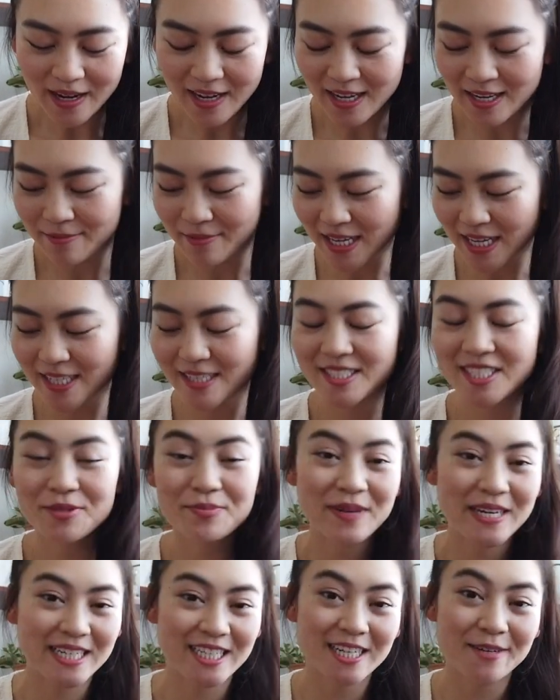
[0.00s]
I
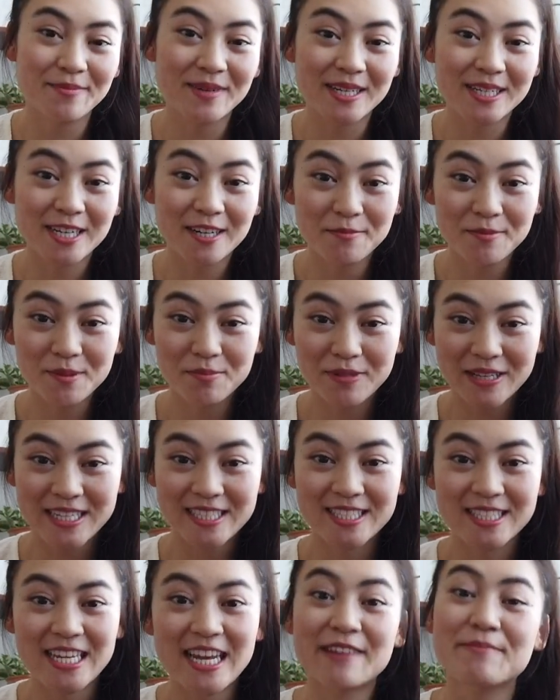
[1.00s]
also picked up a couple
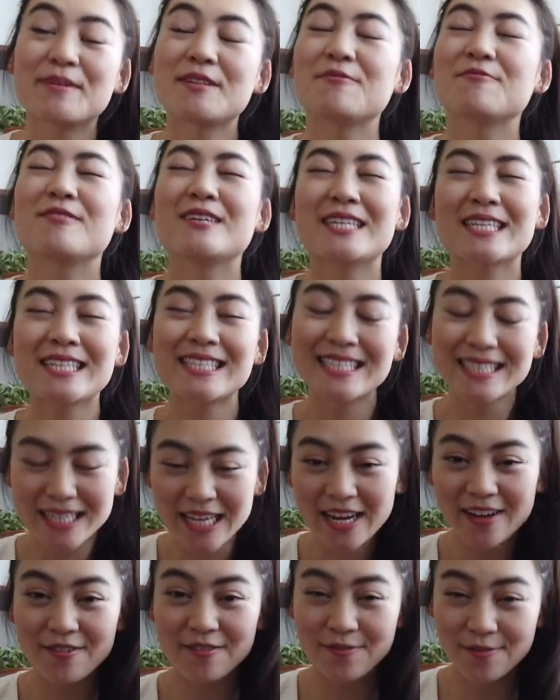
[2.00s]
plants that I've been wanting to
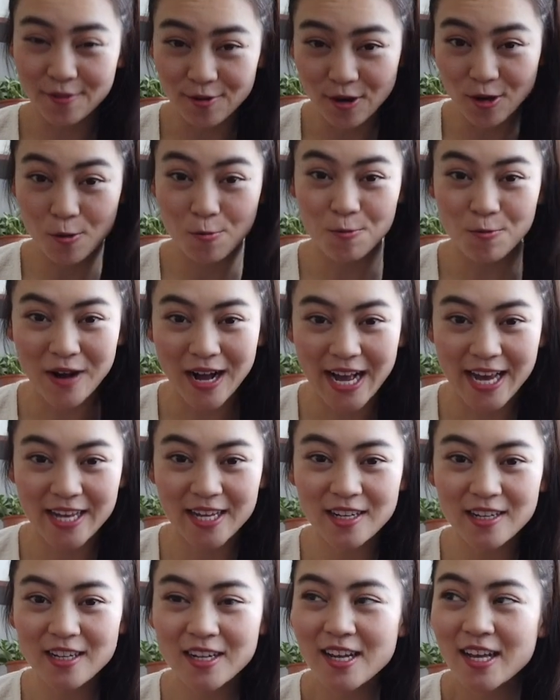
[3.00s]
get for a
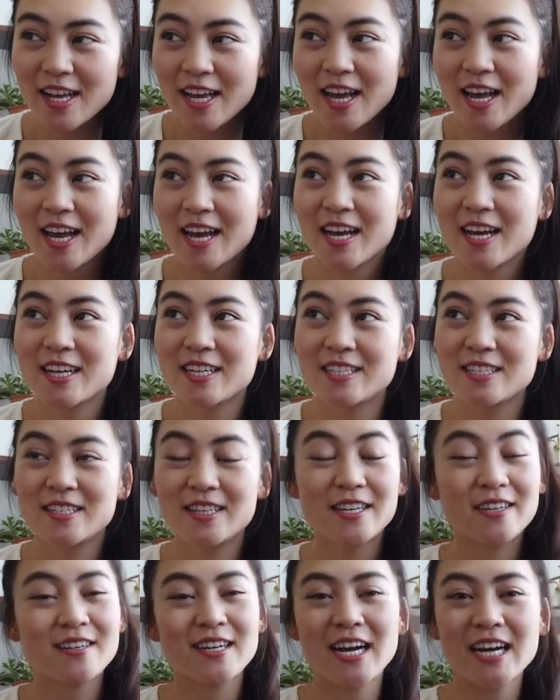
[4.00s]
while,
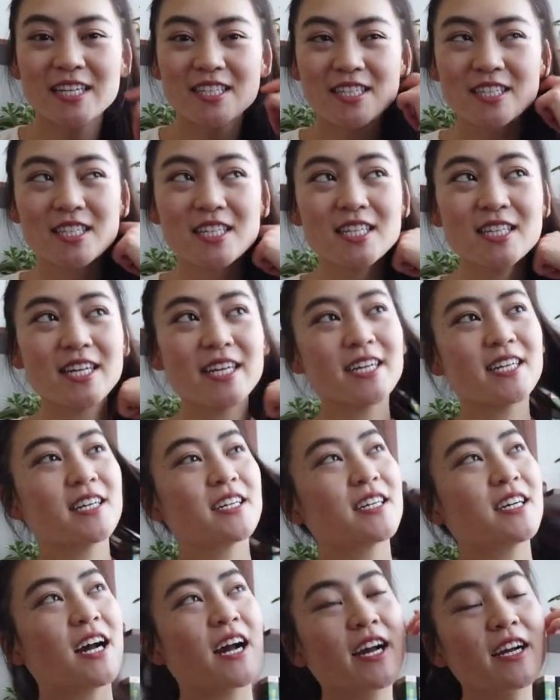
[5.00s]
and they're actually
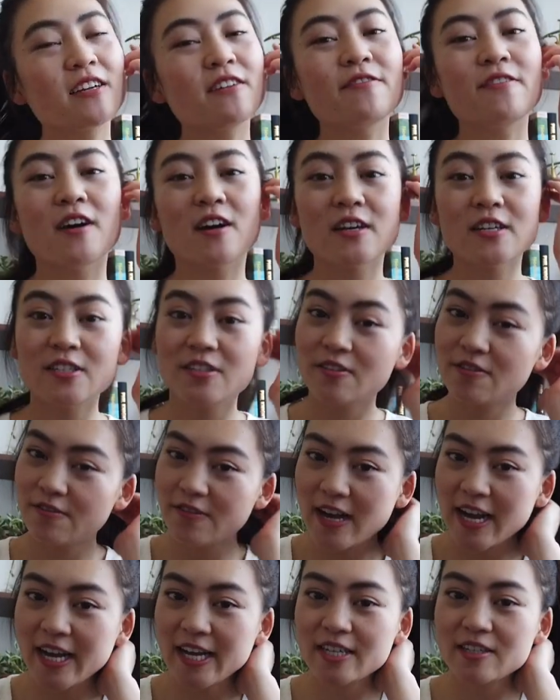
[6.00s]
like kind of hard to
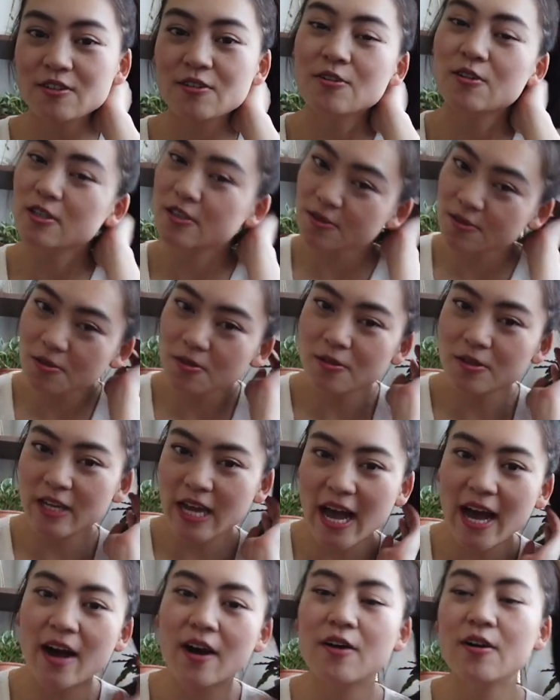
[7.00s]
find or
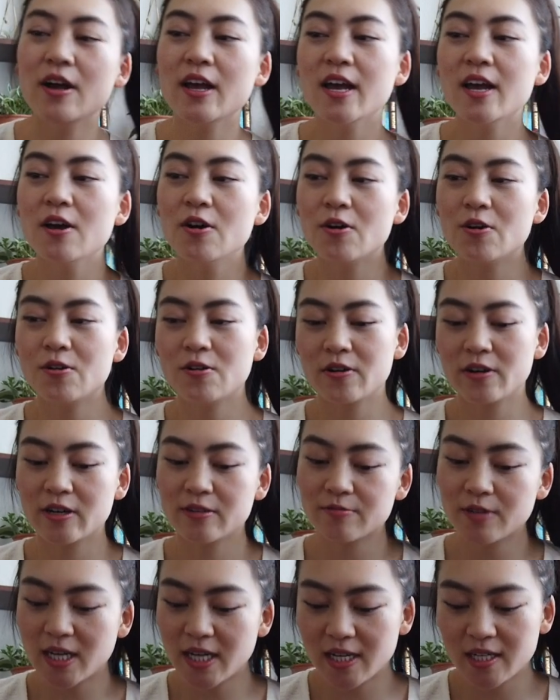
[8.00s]
sold out,
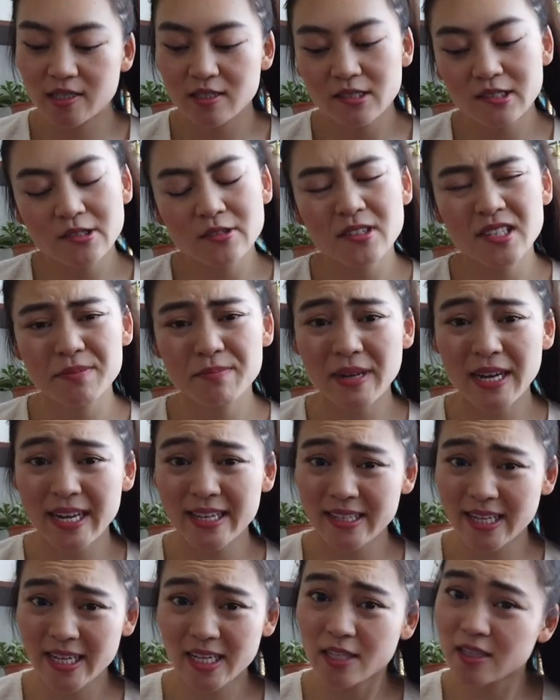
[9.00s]
or you can only
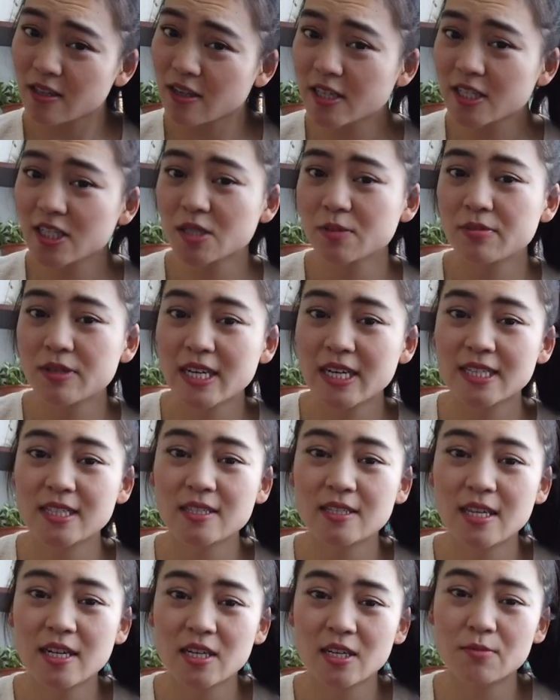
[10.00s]
buy like larger
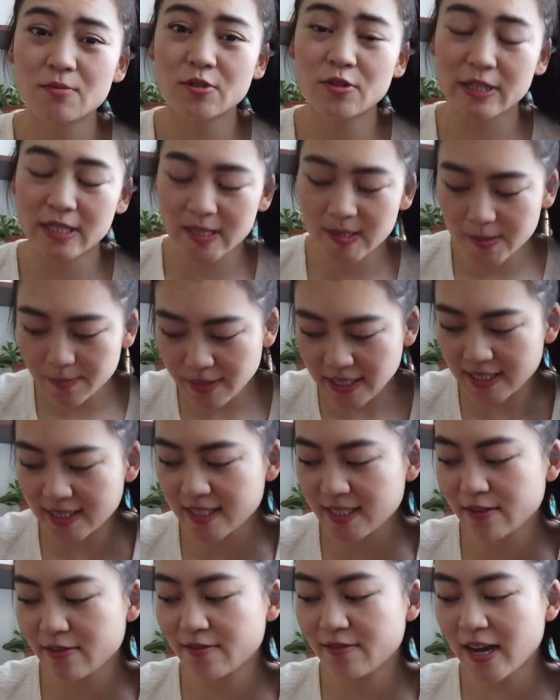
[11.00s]
plants that are more
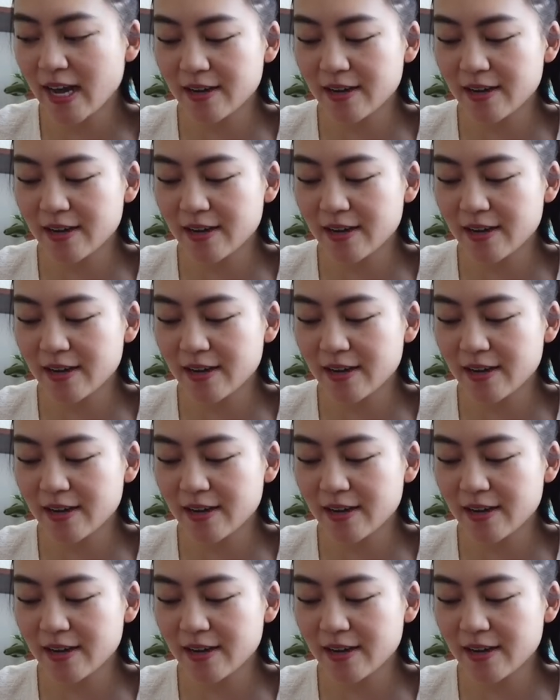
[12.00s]
expensive.